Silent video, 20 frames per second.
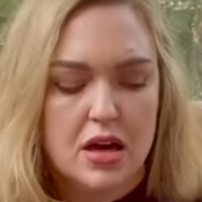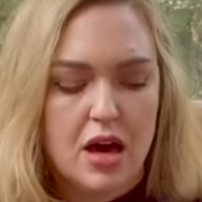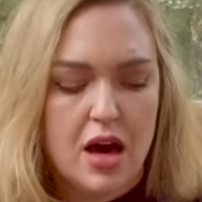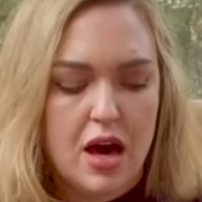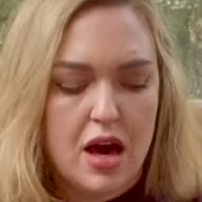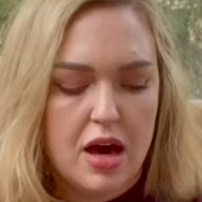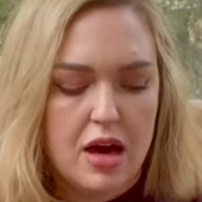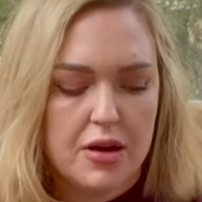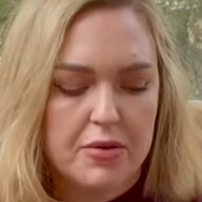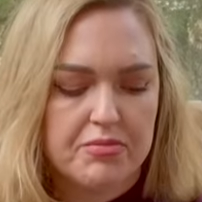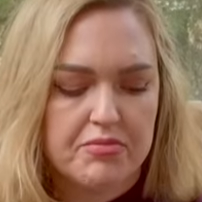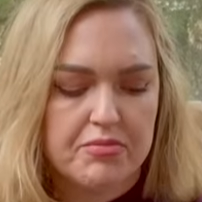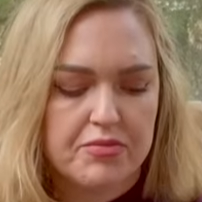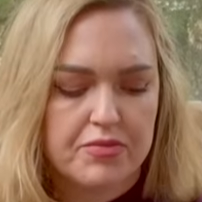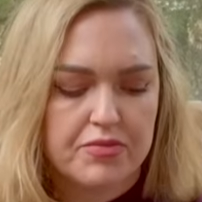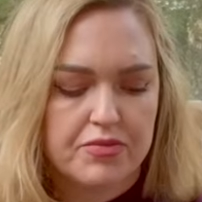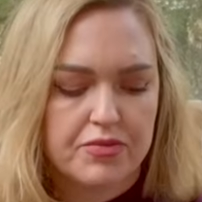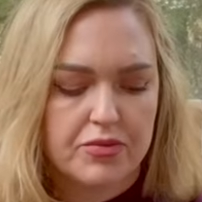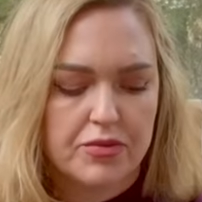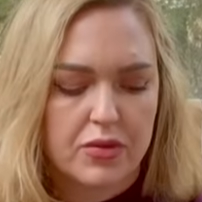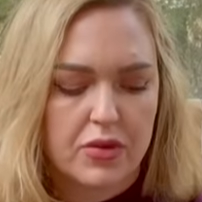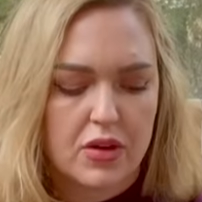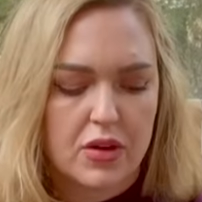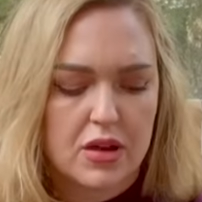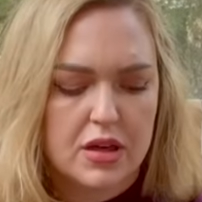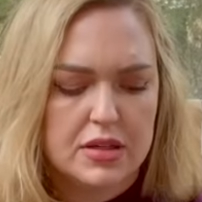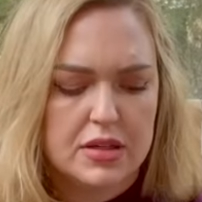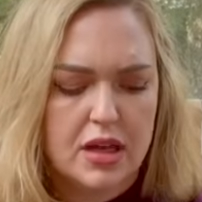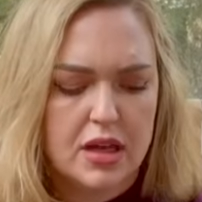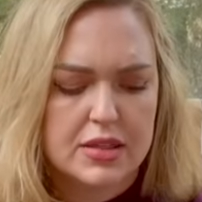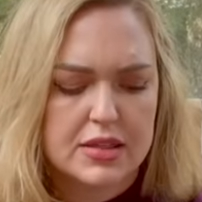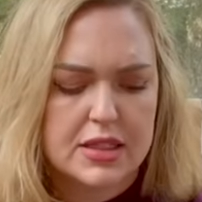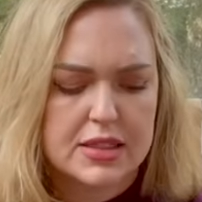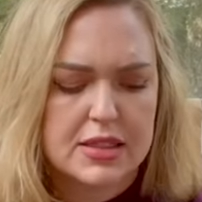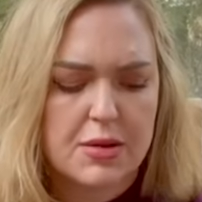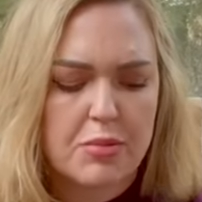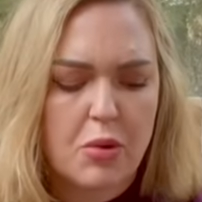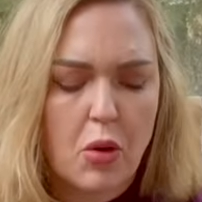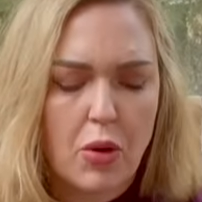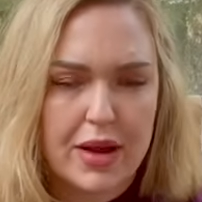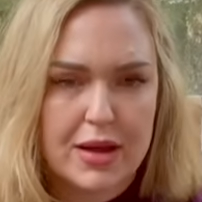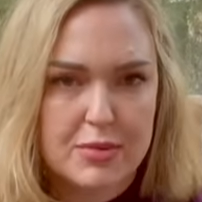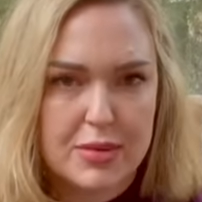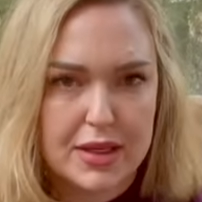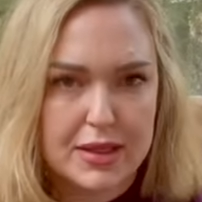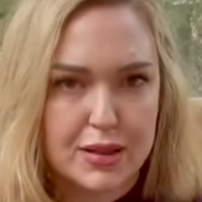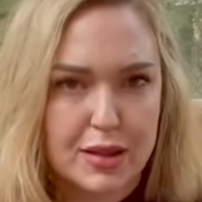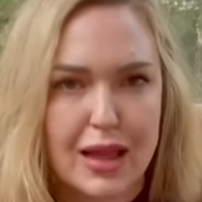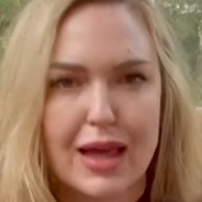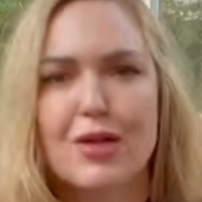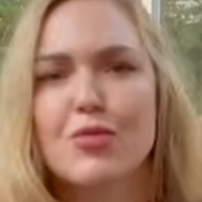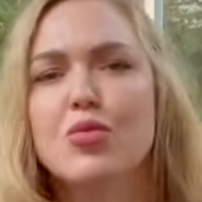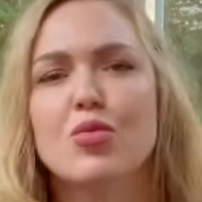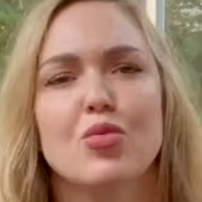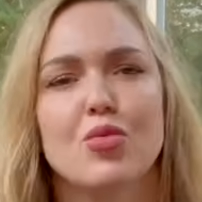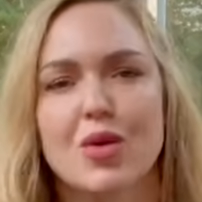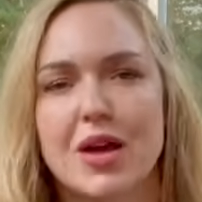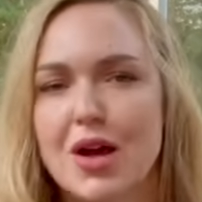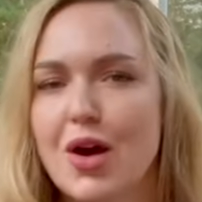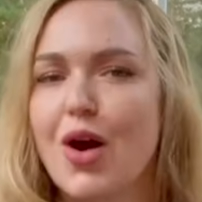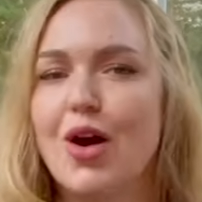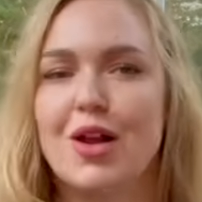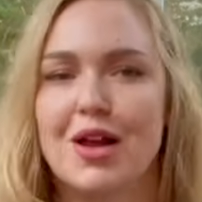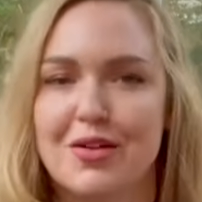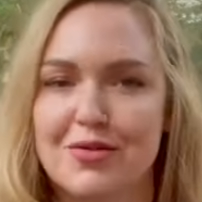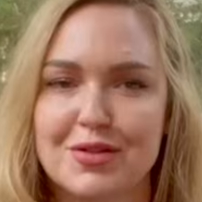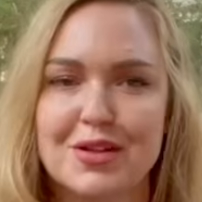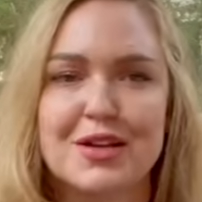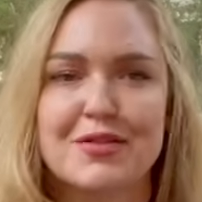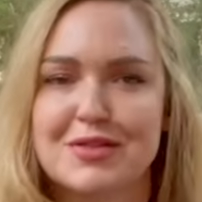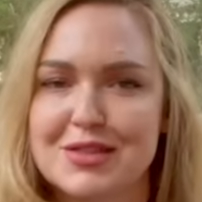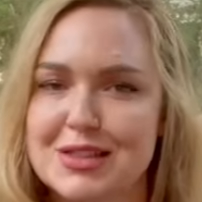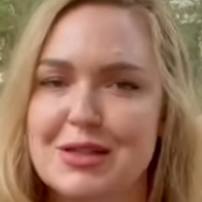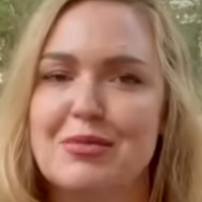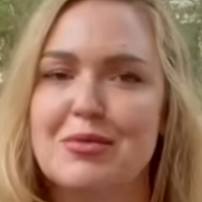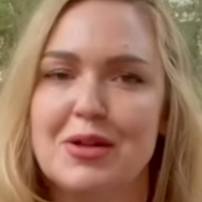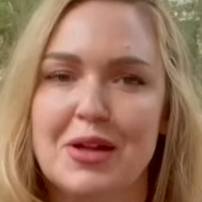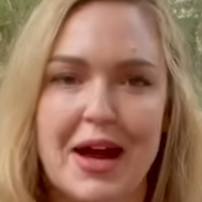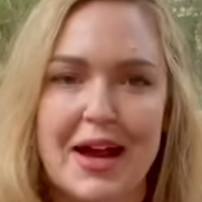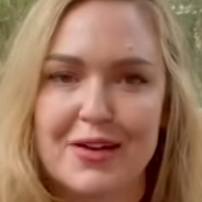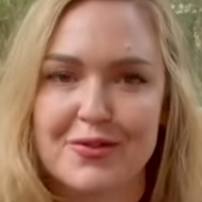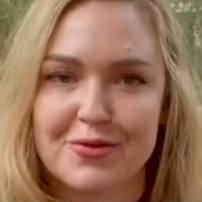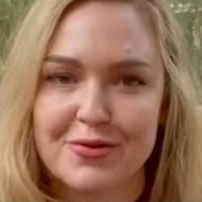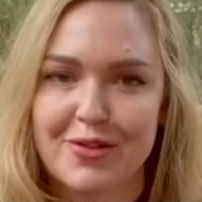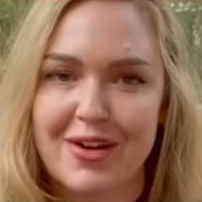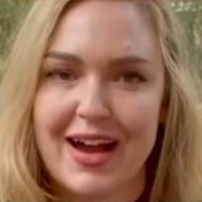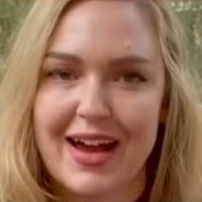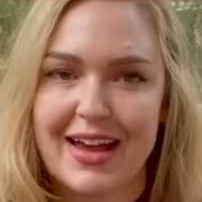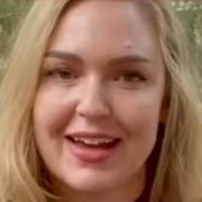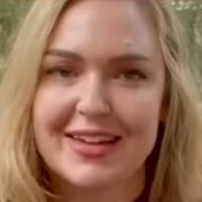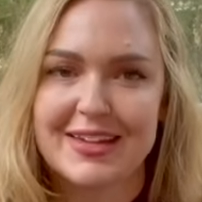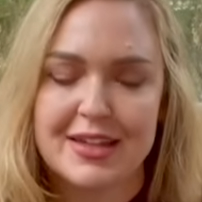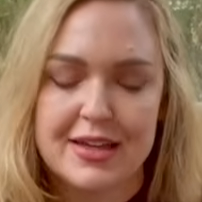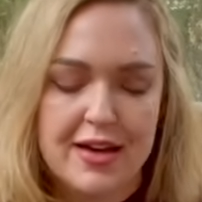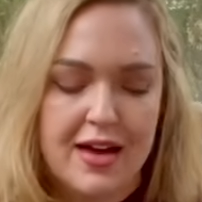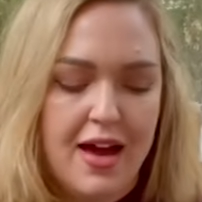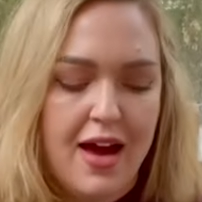a disappointment, like we all have lived some life, right?